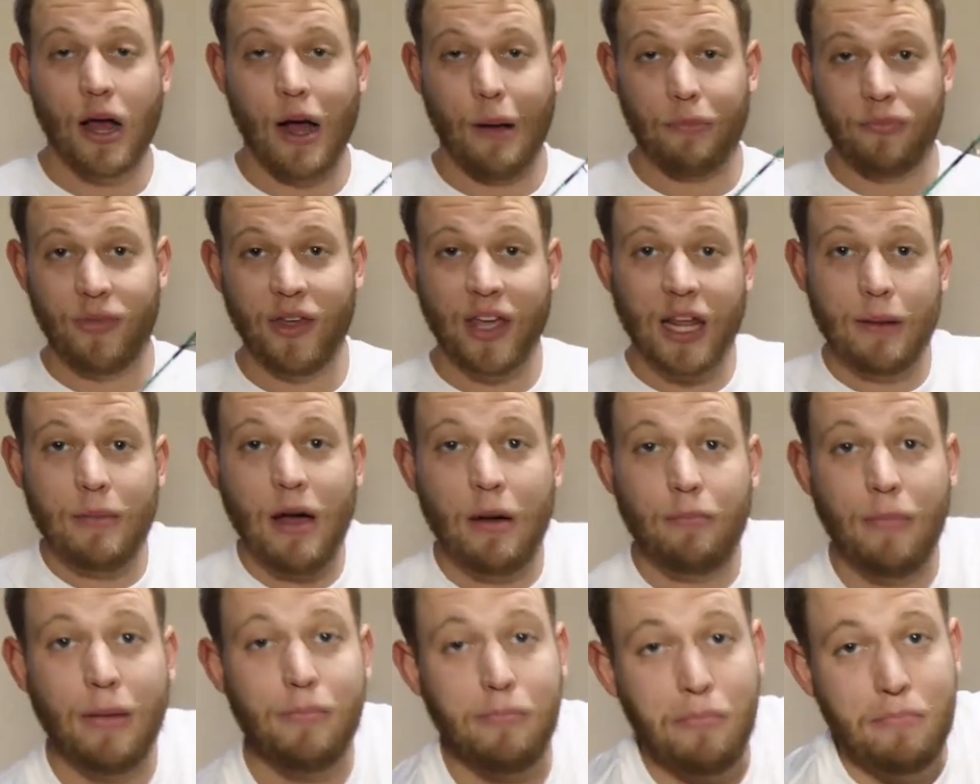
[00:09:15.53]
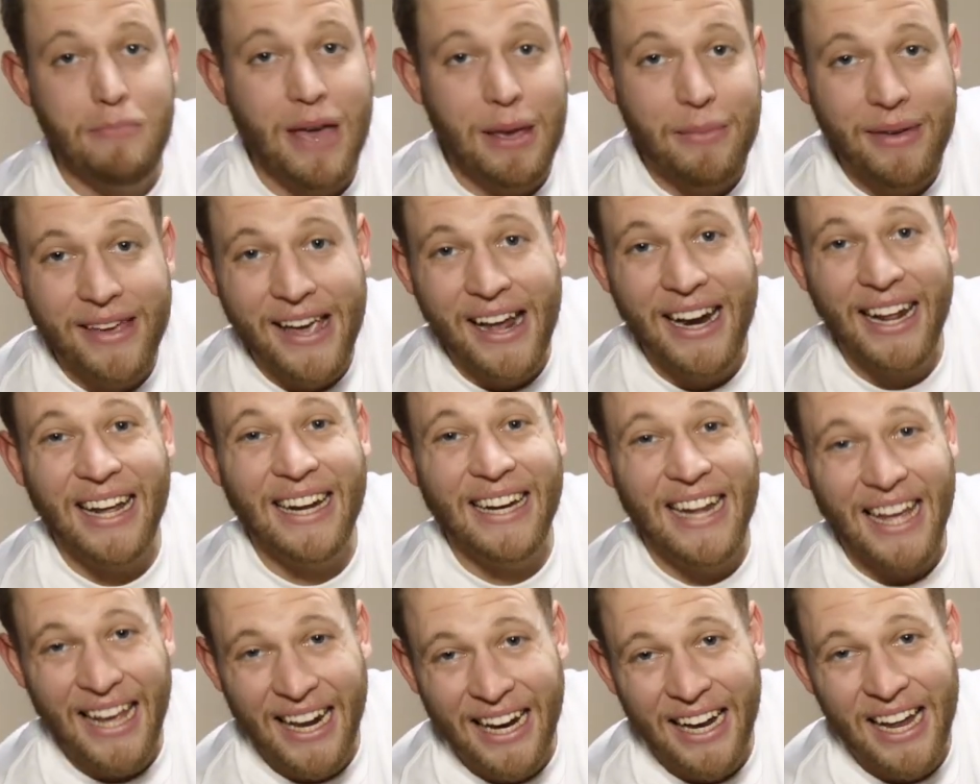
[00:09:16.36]
I'm thinking about maybe getting
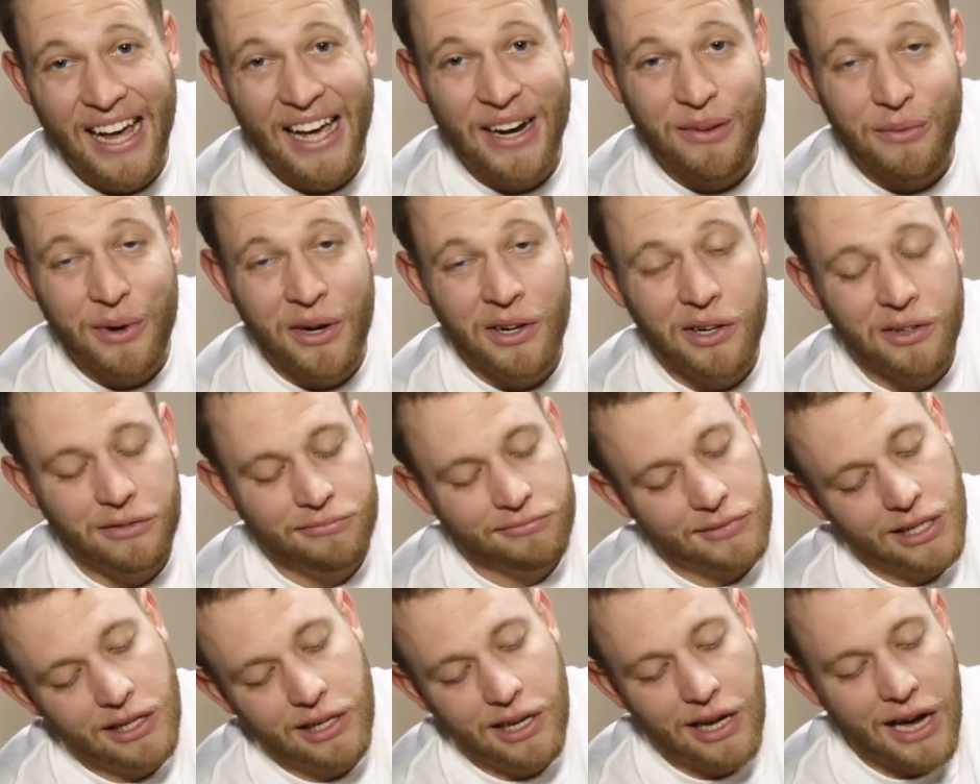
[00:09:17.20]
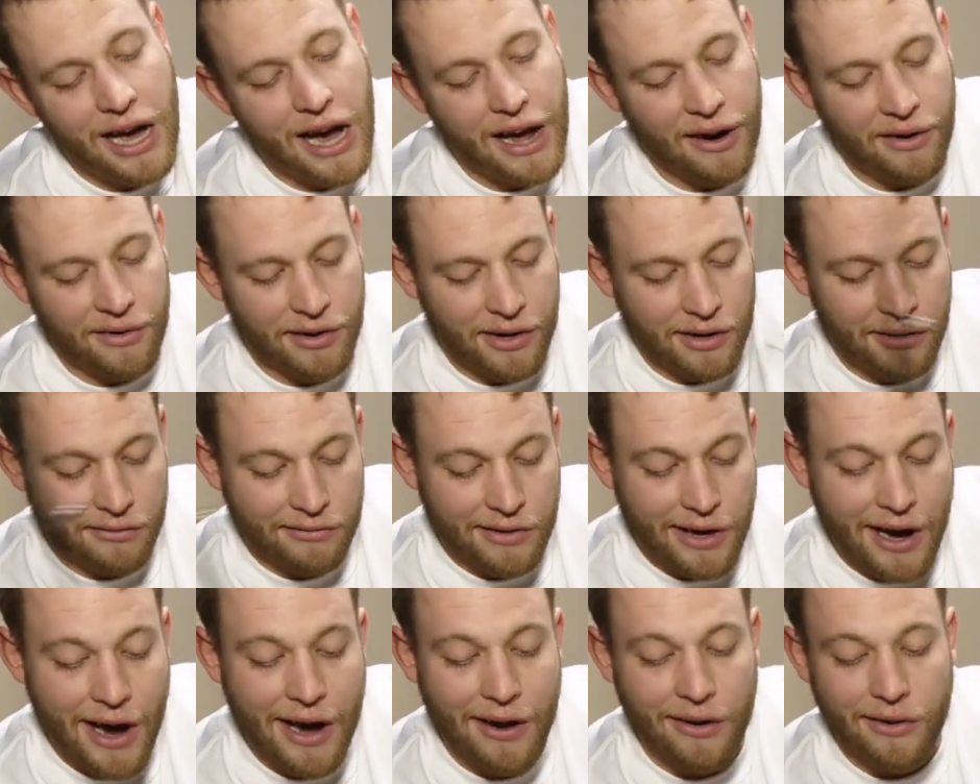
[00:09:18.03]
an inline reel. I don't know,
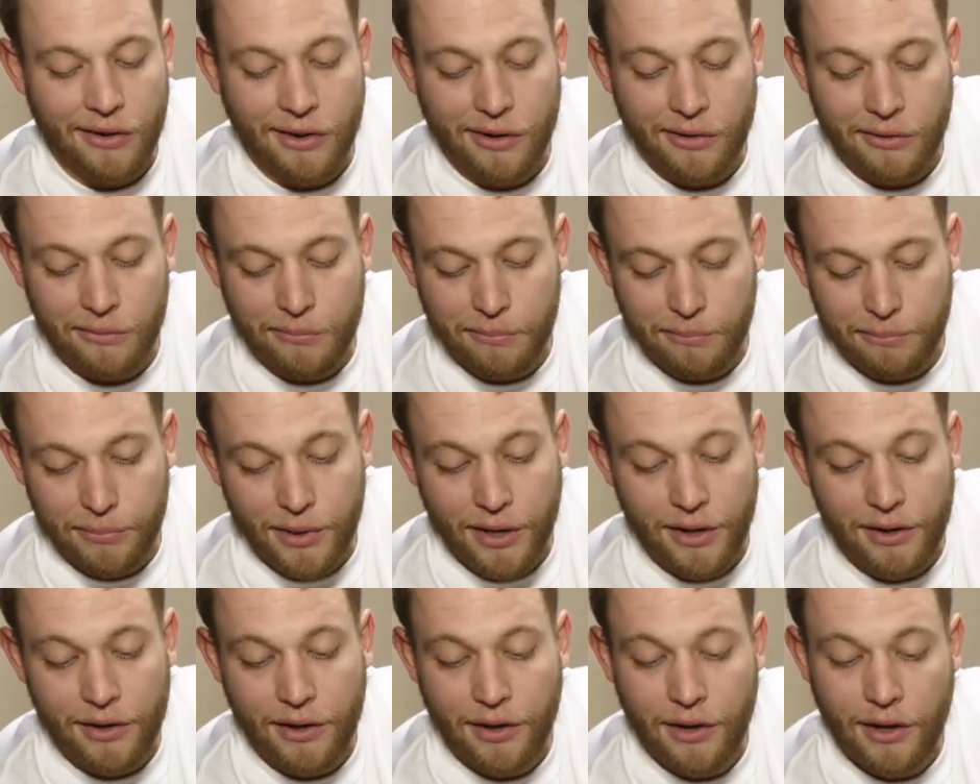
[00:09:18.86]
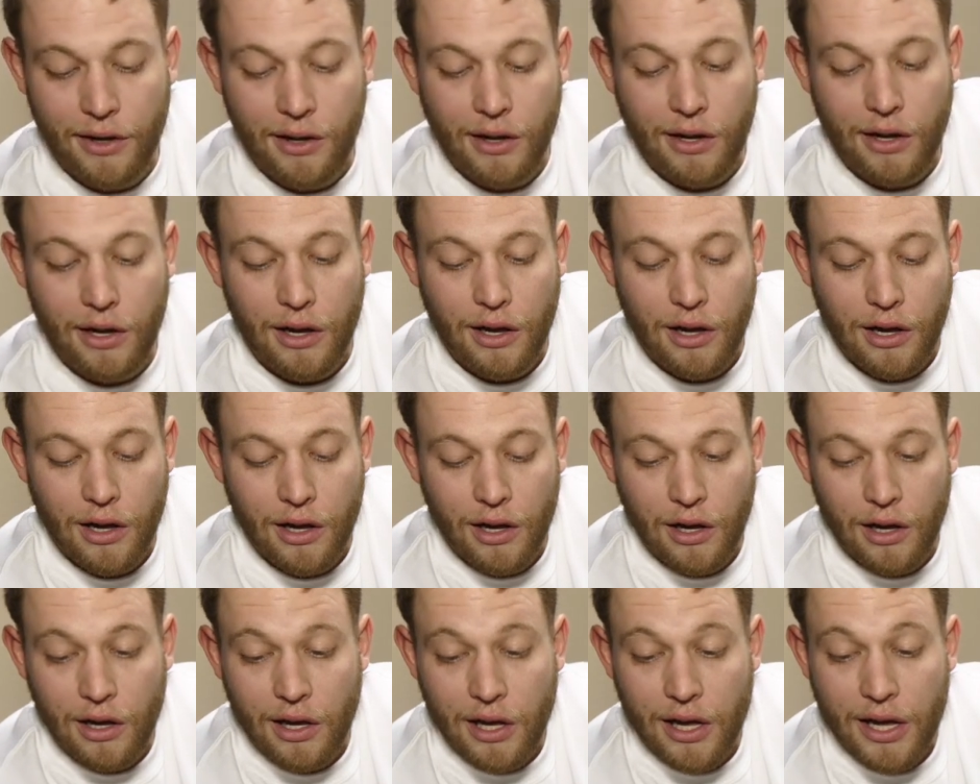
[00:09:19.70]
but
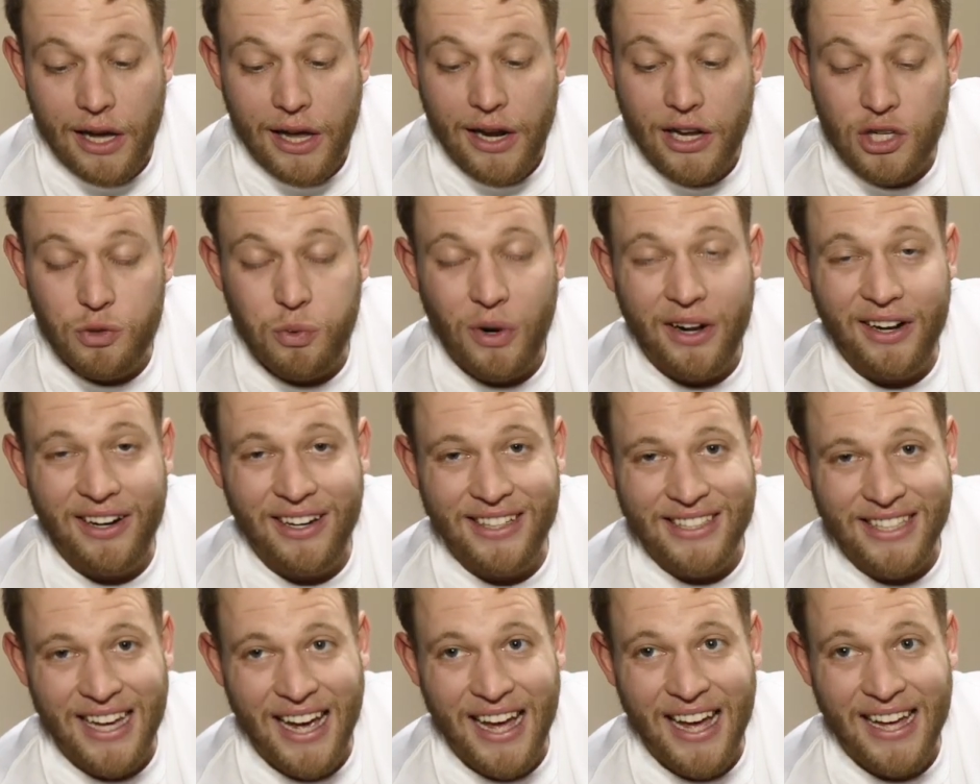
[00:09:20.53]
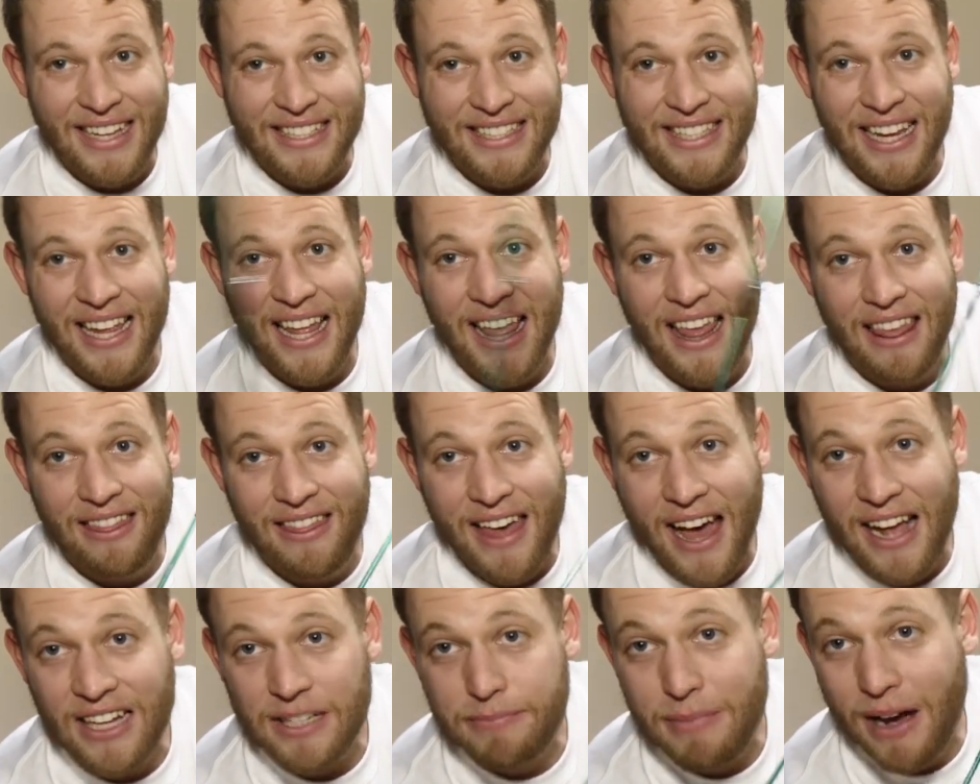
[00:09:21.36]
it is what it is, guys.
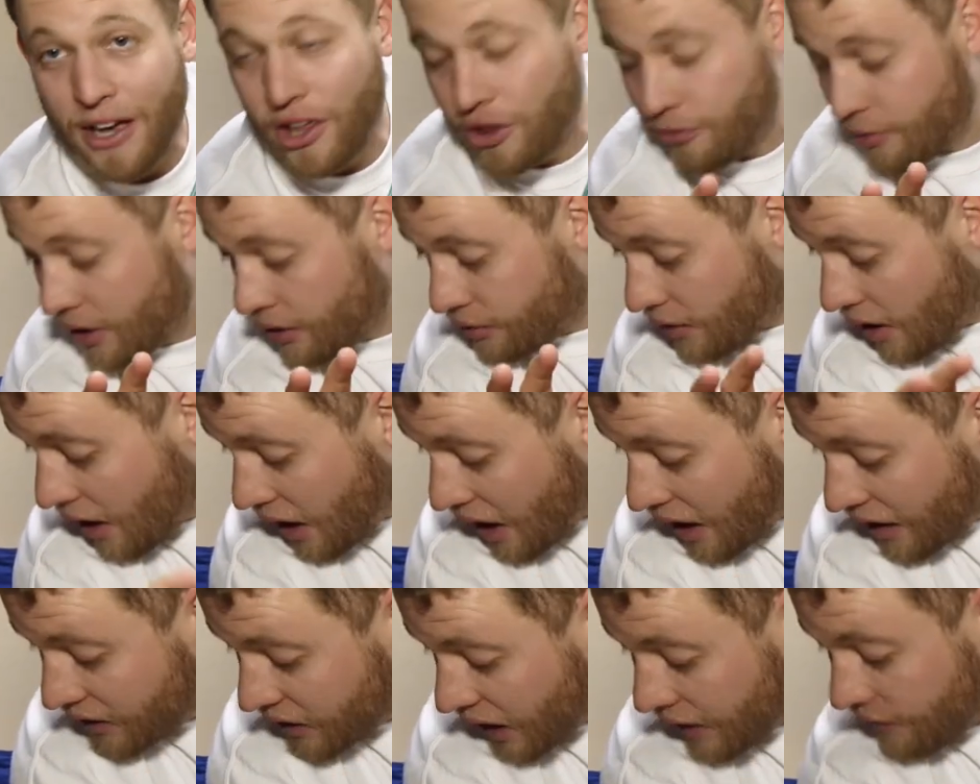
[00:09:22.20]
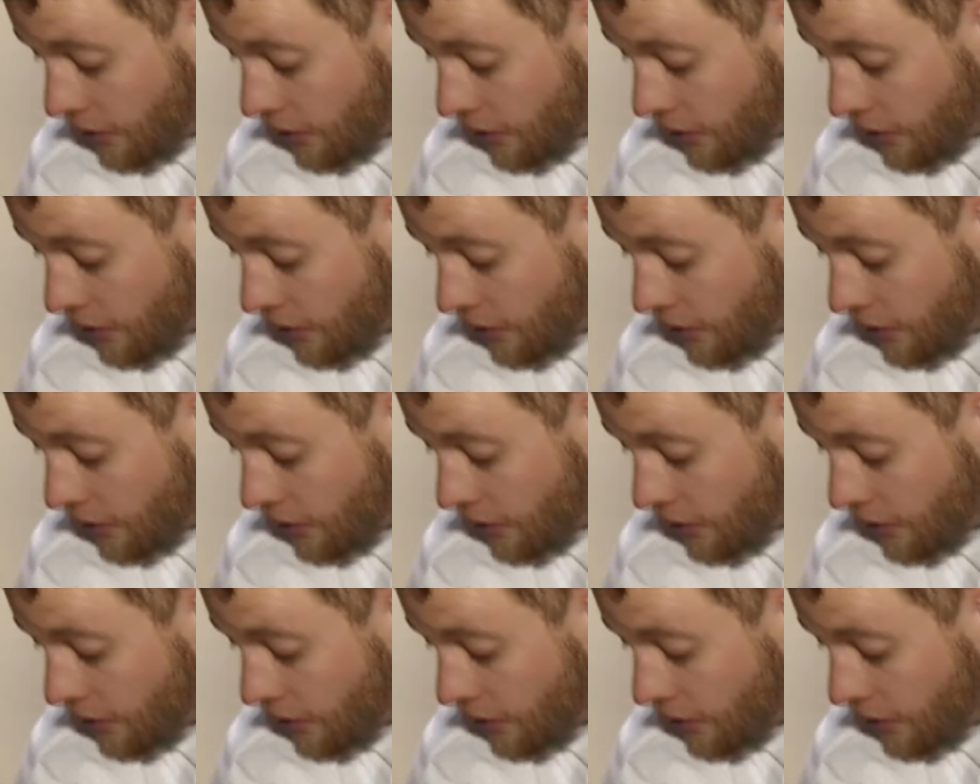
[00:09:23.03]
That's my 3 rods.